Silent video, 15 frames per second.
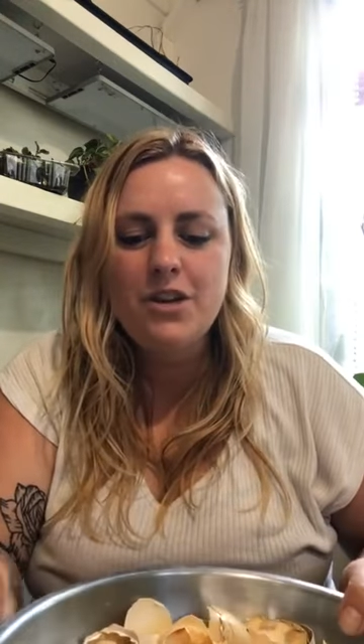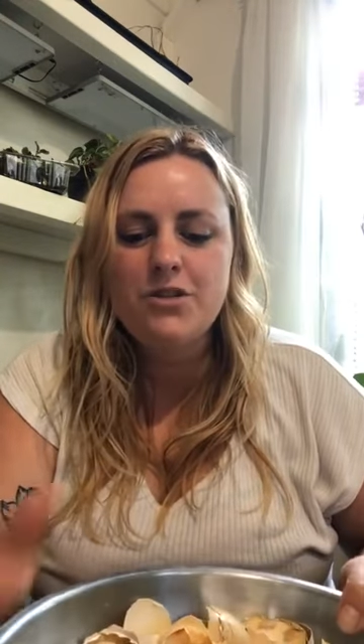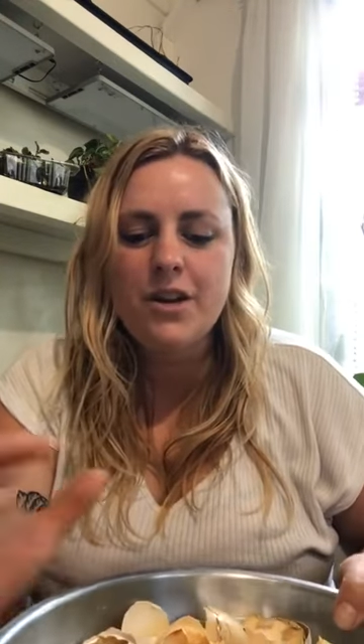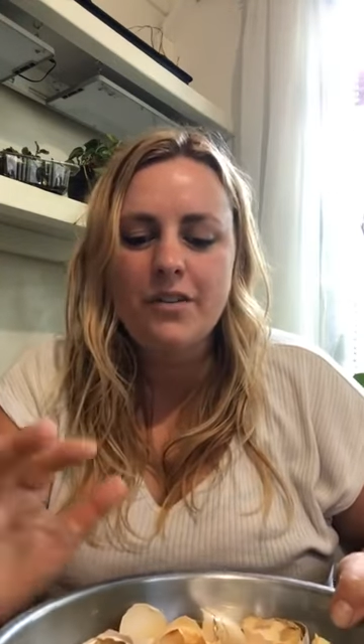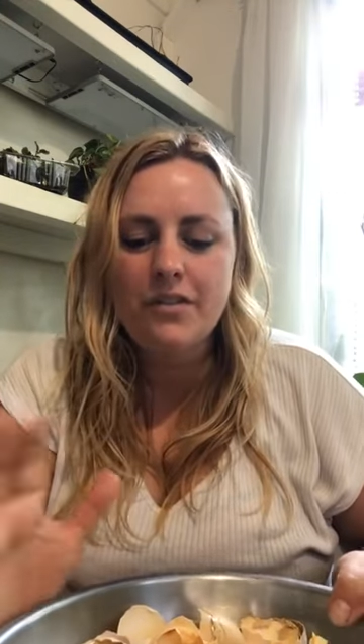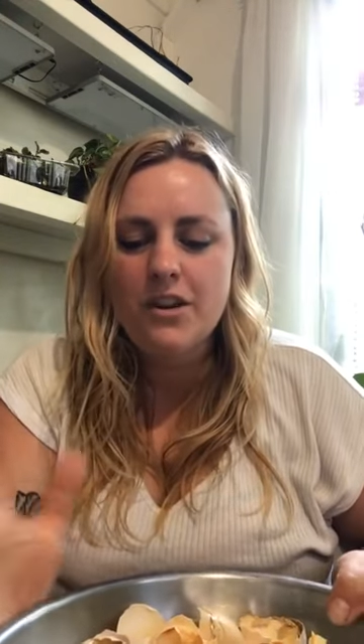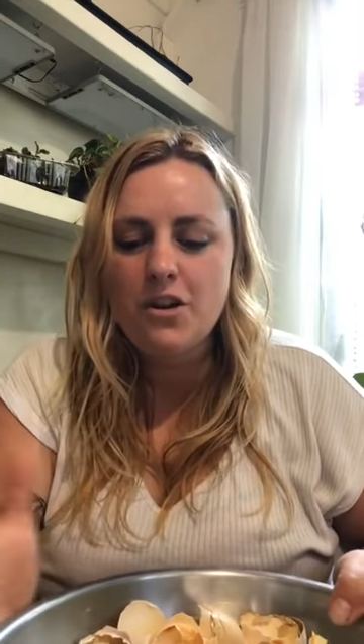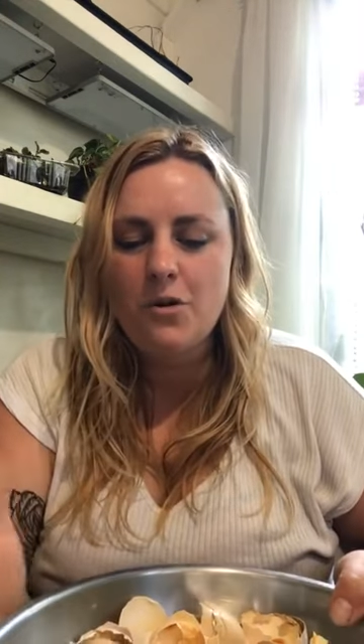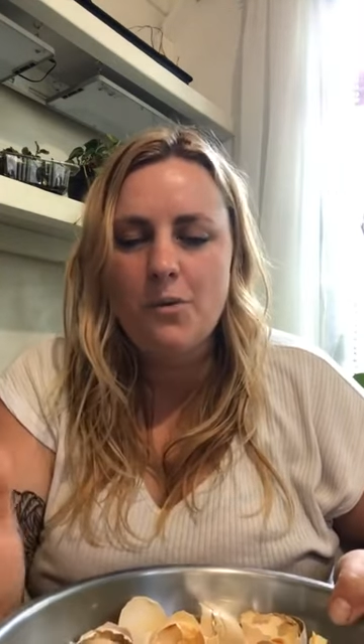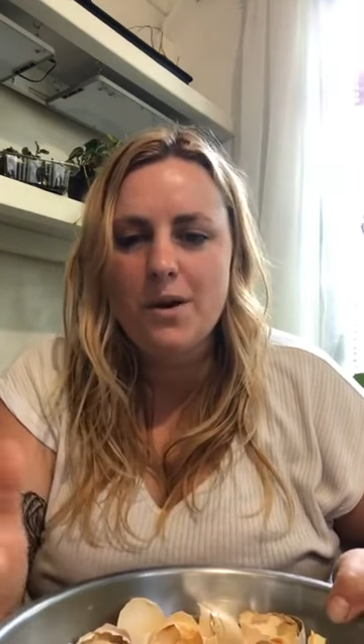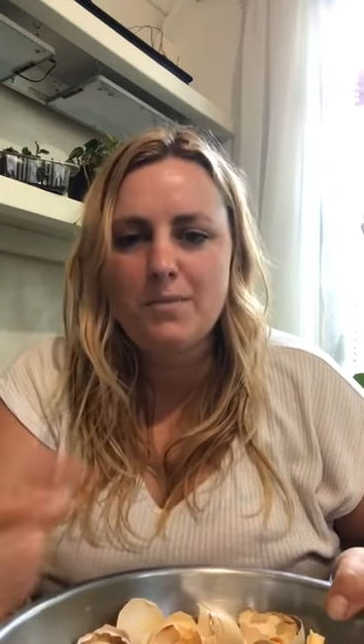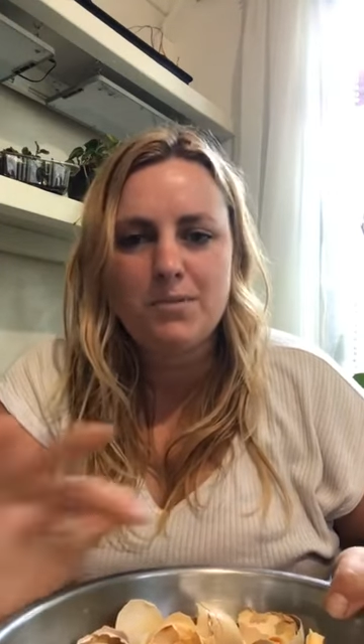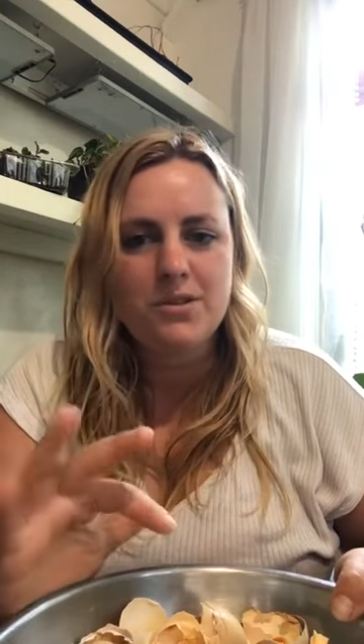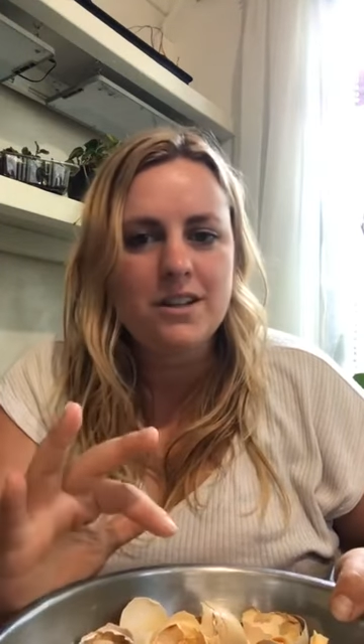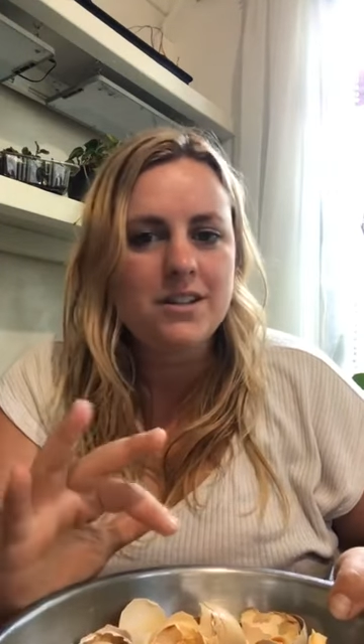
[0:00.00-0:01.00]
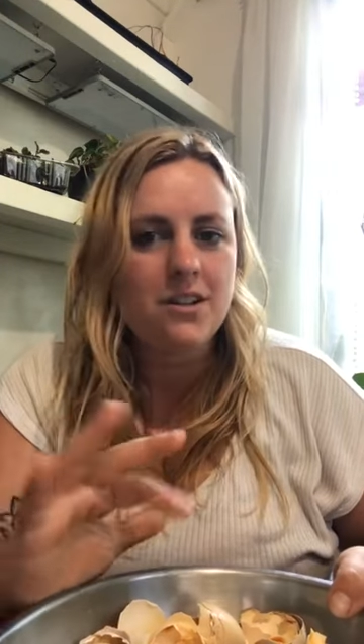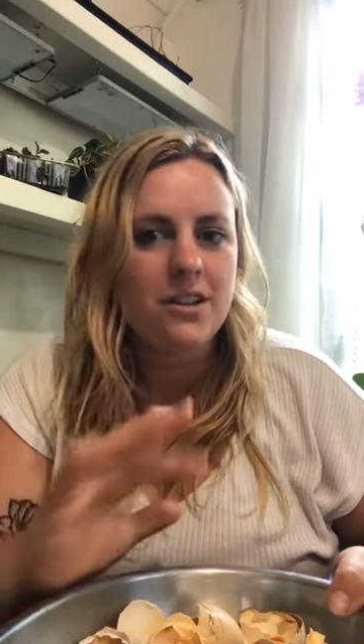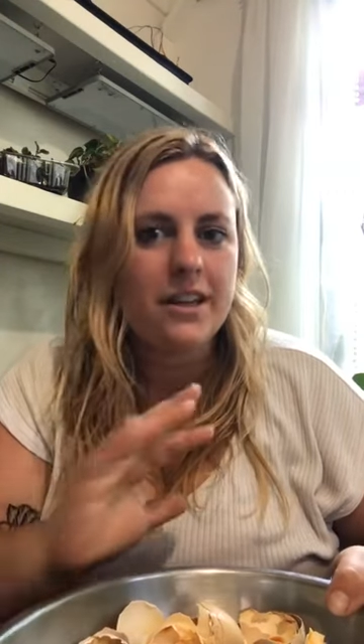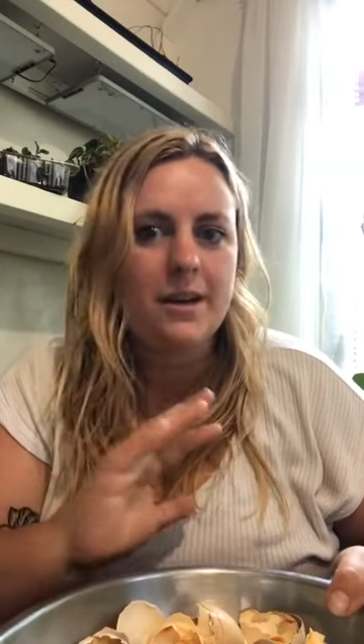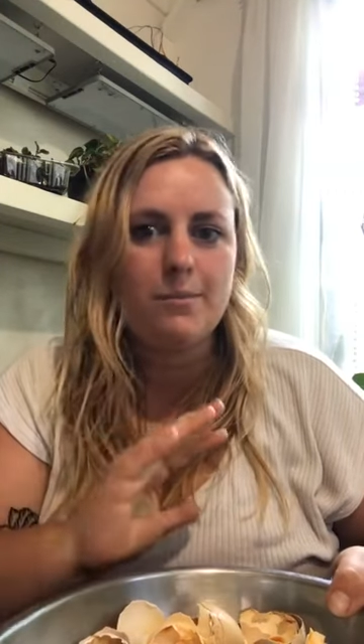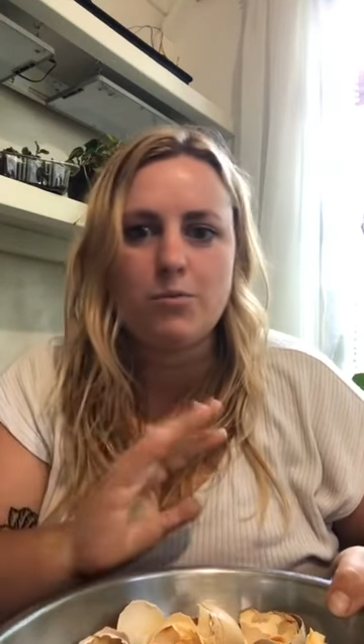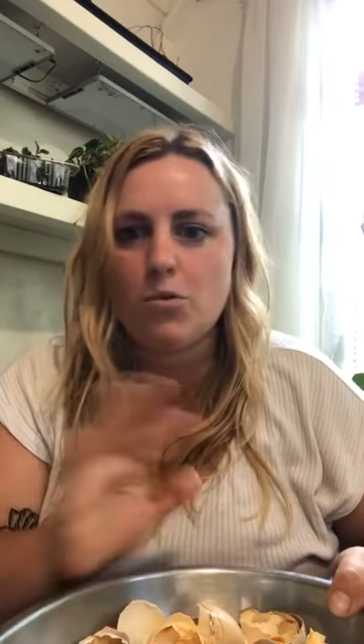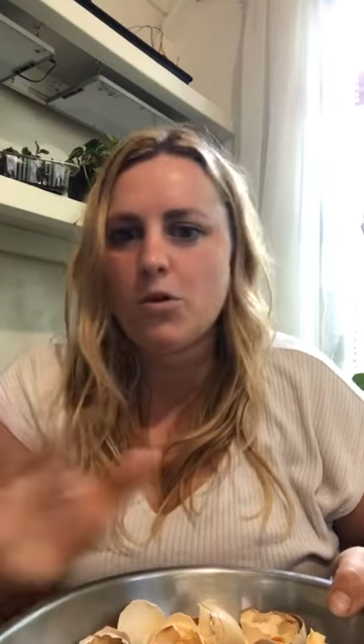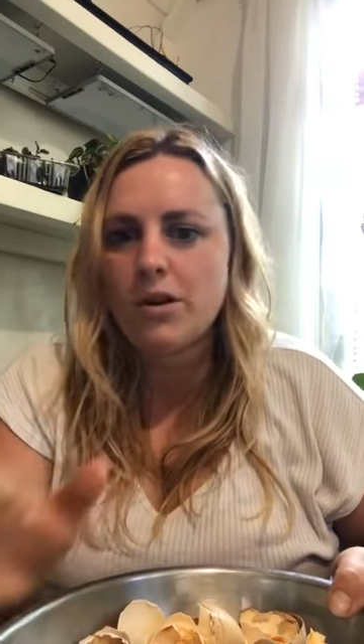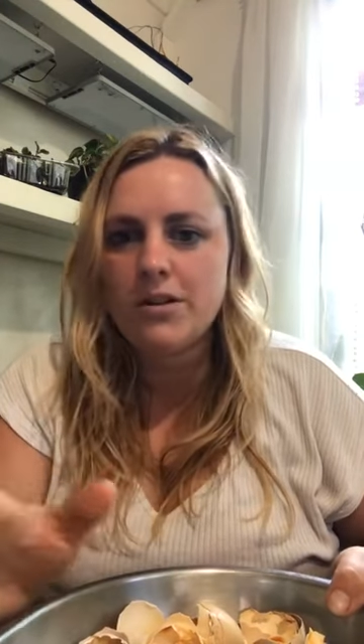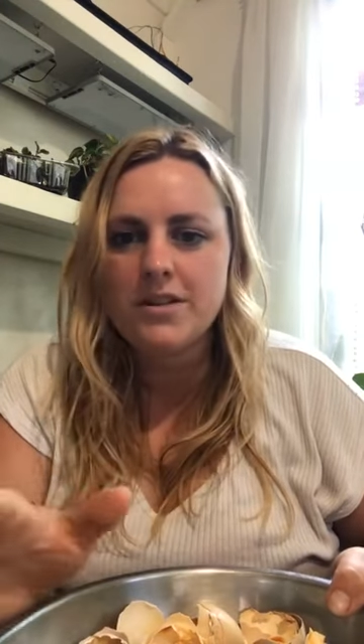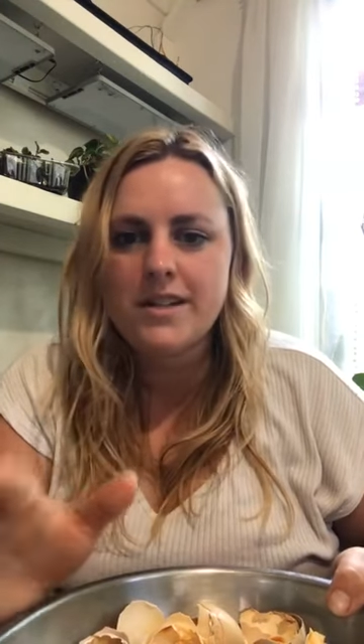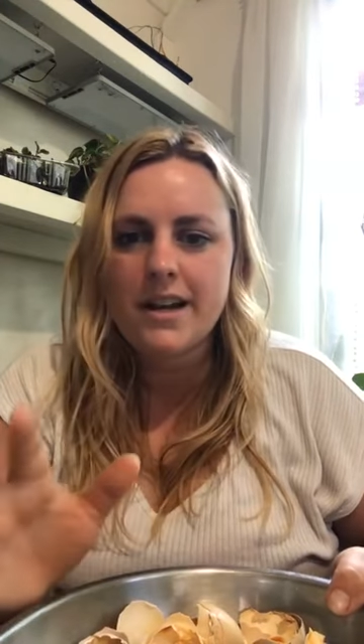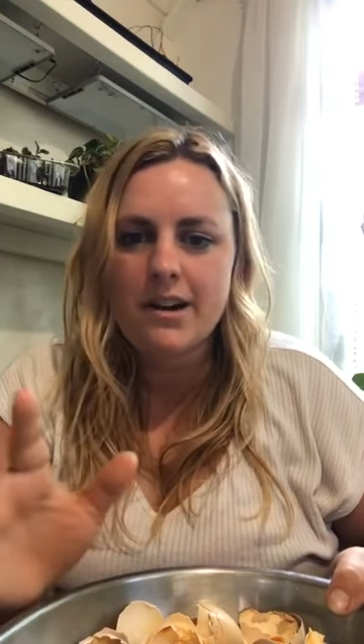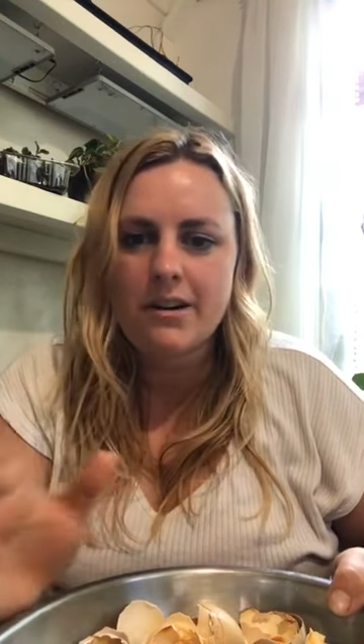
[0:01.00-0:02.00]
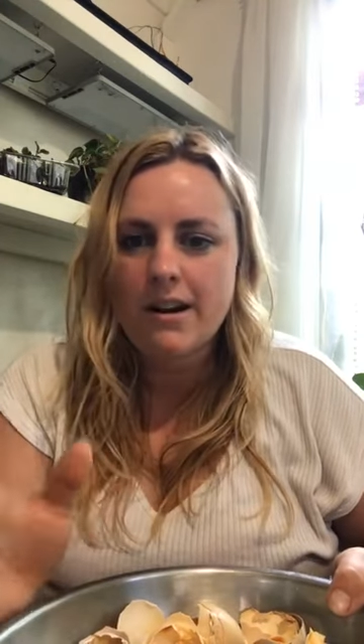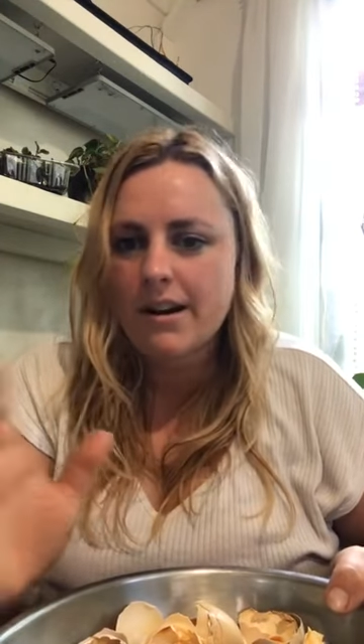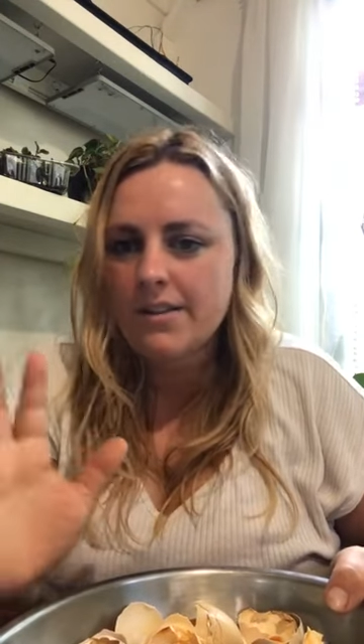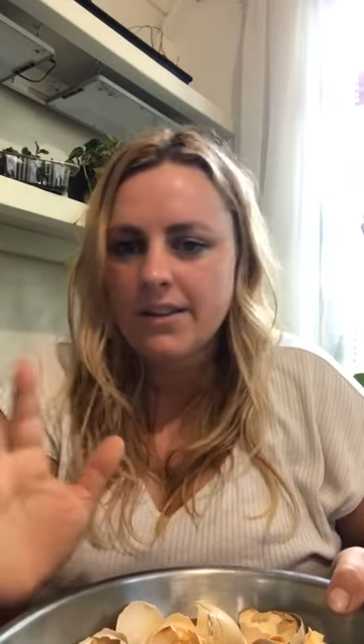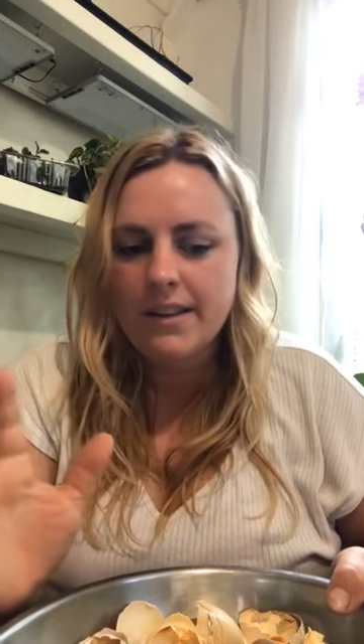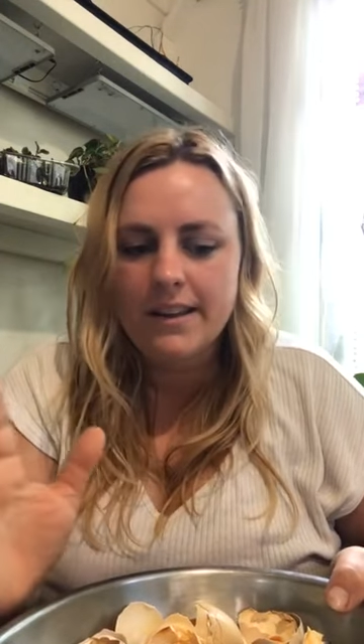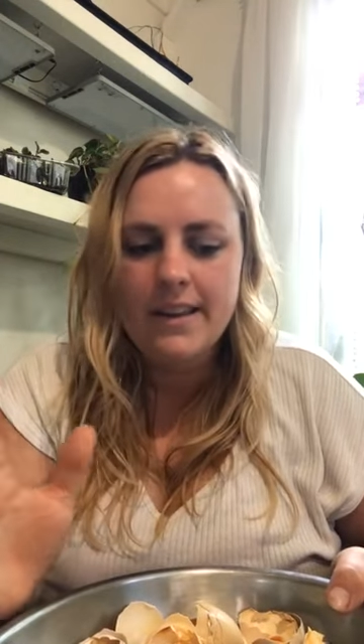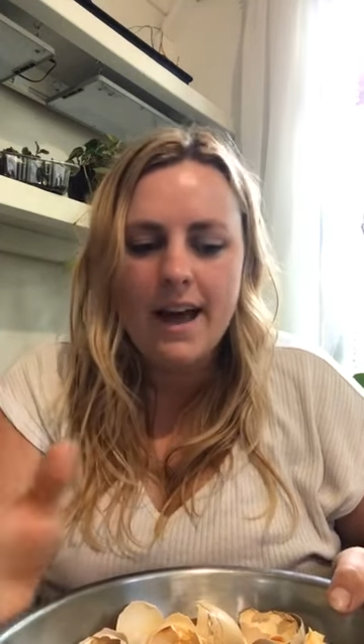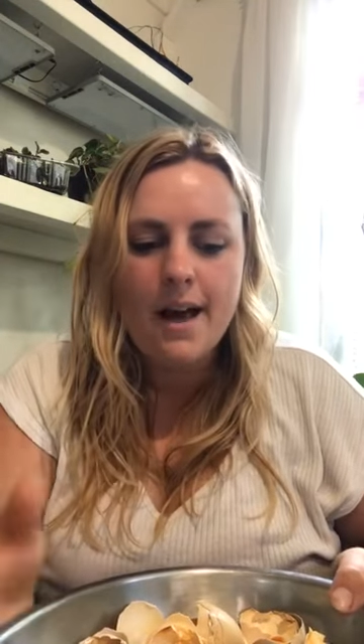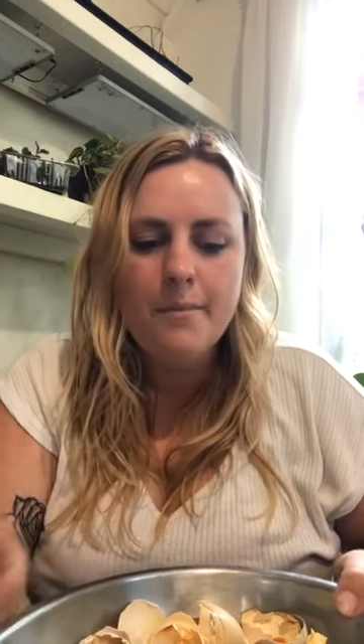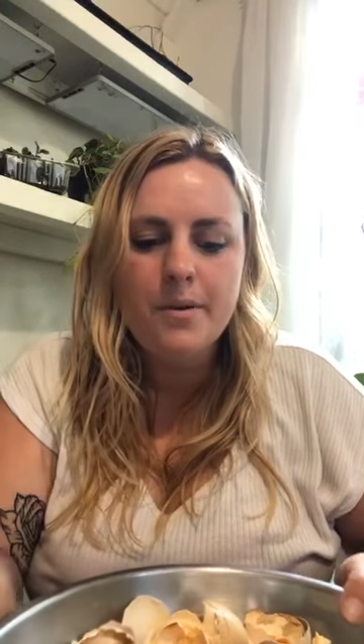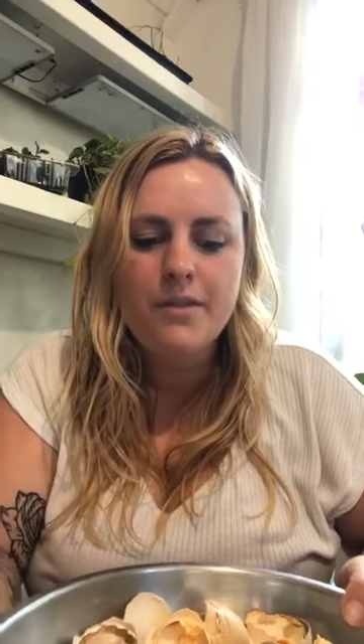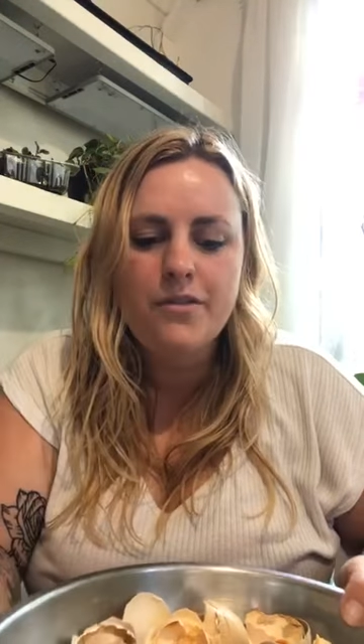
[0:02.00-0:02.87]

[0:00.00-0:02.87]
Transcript: You definitely don't want to put these on like a broil setting or anything like that,